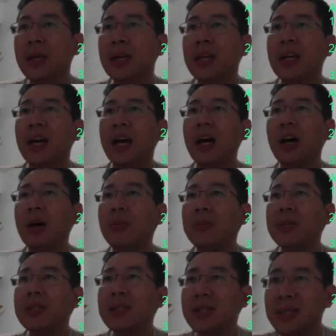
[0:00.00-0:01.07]
The
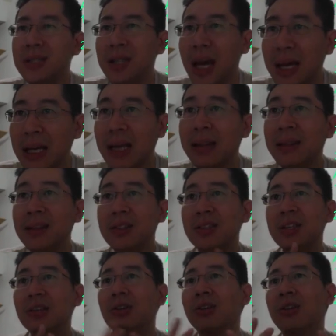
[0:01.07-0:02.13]
second
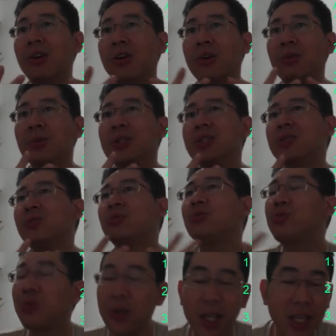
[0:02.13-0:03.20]
skill though, which is
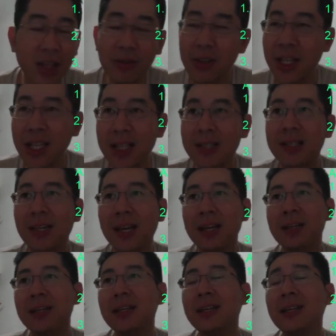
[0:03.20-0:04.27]
really insane,
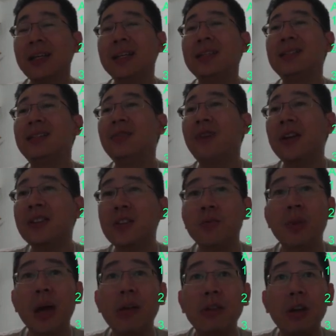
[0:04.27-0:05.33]
is defensive
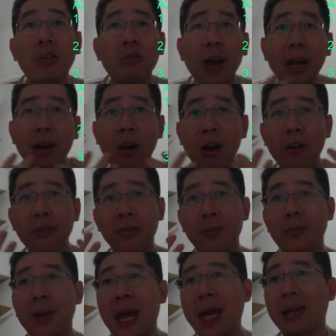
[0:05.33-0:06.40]
barrier right off the
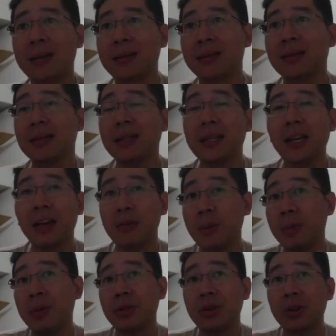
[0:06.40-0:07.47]
bat. Remember
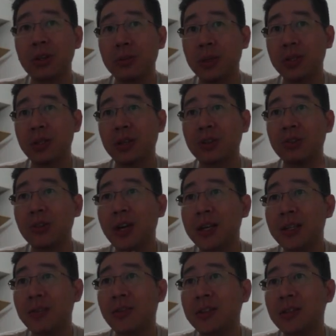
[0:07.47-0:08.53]
I was talking about Sakura has
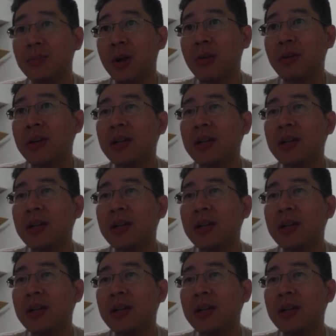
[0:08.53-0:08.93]
defensive barrier?